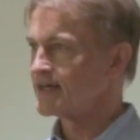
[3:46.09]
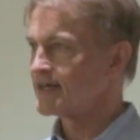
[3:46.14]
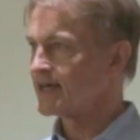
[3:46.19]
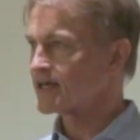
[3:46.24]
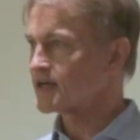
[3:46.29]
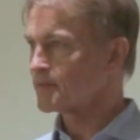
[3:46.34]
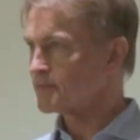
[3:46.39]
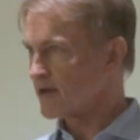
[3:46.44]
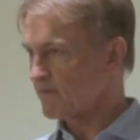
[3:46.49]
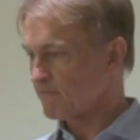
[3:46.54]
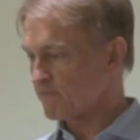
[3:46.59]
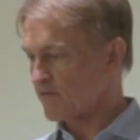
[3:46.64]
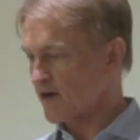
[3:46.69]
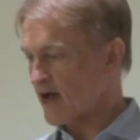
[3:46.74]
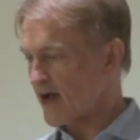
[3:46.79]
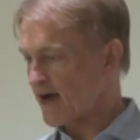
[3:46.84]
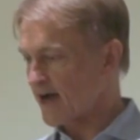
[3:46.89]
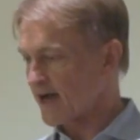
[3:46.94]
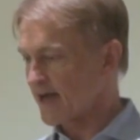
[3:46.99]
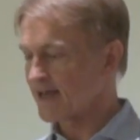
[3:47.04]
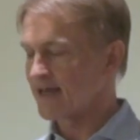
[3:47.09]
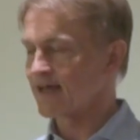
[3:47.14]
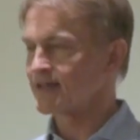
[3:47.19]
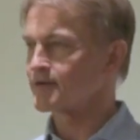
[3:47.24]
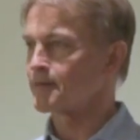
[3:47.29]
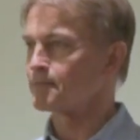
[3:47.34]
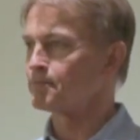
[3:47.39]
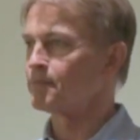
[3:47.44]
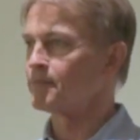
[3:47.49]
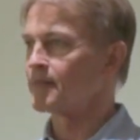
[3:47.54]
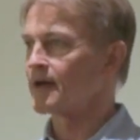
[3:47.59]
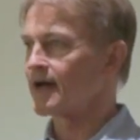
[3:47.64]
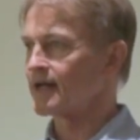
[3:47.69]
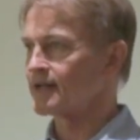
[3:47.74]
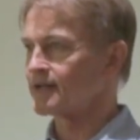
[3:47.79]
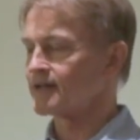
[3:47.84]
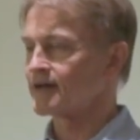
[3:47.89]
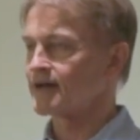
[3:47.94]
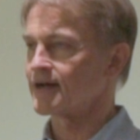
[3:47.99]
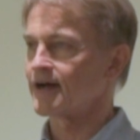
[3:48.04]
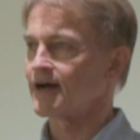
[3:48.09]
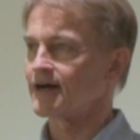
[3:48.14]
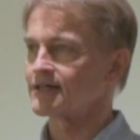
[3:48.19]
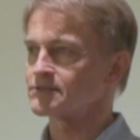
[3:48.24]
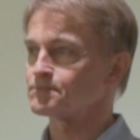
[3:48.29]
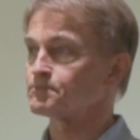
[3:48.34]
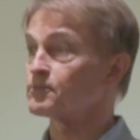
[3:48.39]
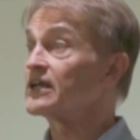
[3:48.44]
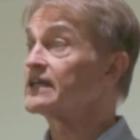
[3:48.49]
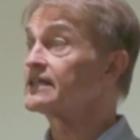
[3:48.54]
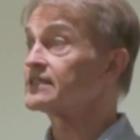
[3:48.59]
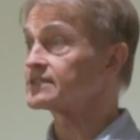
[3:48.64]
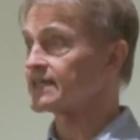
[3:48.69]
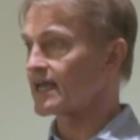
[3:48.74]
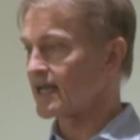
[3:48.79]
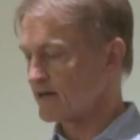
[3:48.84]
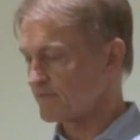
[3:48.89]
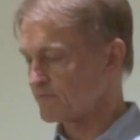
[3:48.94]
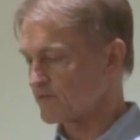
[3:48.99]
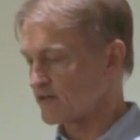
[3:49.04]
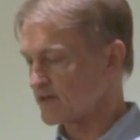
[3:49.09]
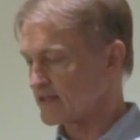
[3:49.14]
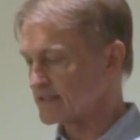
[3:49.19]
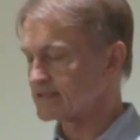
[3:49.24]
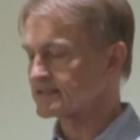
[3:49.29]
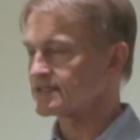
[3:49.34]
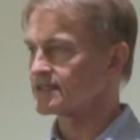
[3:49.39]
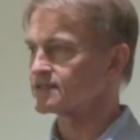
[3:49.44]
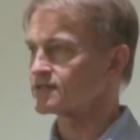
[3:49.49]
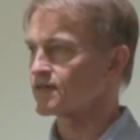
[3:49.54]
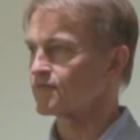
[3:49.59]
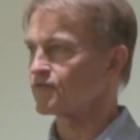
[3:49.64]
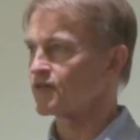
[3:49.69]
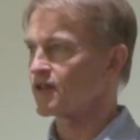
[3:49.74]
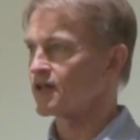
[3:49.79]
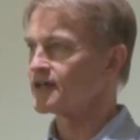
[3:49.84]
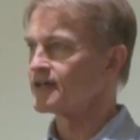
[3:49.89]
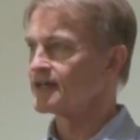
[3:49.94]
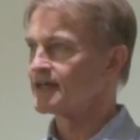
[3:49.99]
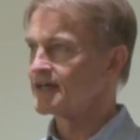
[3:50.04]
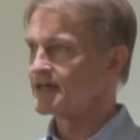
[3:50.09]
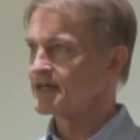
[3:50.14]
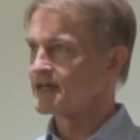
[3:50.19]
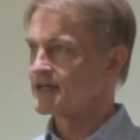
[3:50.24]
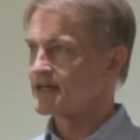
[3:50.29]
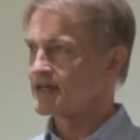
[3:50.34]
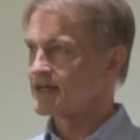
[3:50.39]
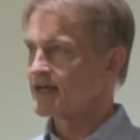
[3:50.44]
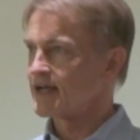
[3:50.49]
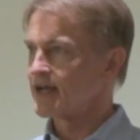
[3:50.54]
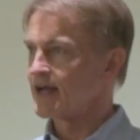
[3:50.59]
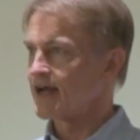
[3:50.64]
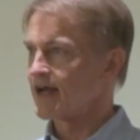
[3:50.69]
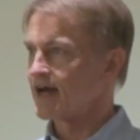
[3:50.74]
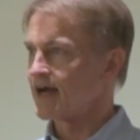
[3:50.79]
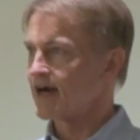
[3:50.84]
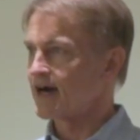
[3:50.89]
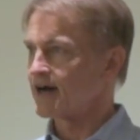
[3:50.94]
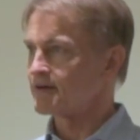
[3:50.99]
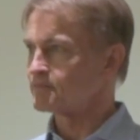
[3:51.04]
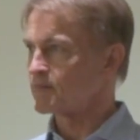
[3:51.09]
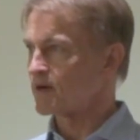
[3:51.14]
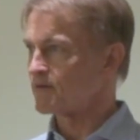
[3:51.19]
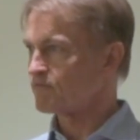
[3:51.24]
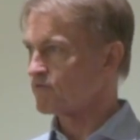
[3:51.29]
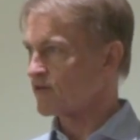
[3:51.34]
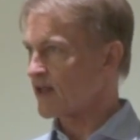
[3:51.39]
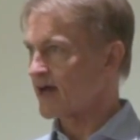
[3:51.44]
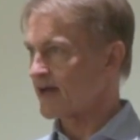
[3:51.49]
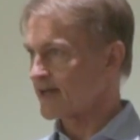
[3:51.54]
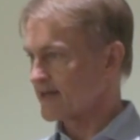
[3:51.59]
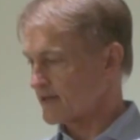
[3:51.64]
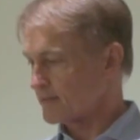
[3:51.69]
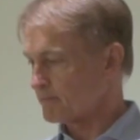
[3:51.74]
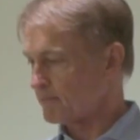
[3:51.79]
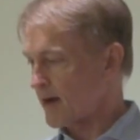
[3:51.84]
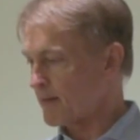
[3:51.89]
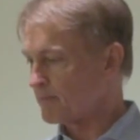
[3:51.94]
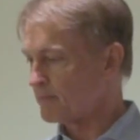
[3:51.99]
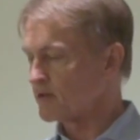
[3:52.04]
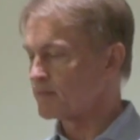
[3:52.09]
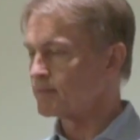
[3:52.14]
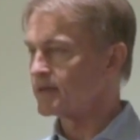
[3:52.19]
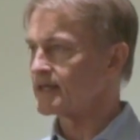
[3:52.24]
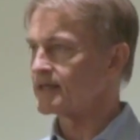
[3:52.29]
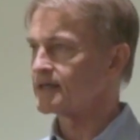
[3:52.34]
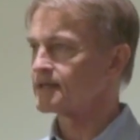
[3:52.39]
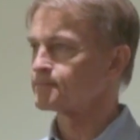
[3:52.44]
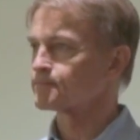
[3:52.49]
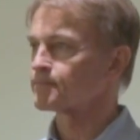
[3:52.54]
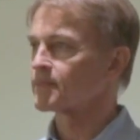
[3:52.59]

It can be a fly and a springtail, for instance, a fly and a bumblebee.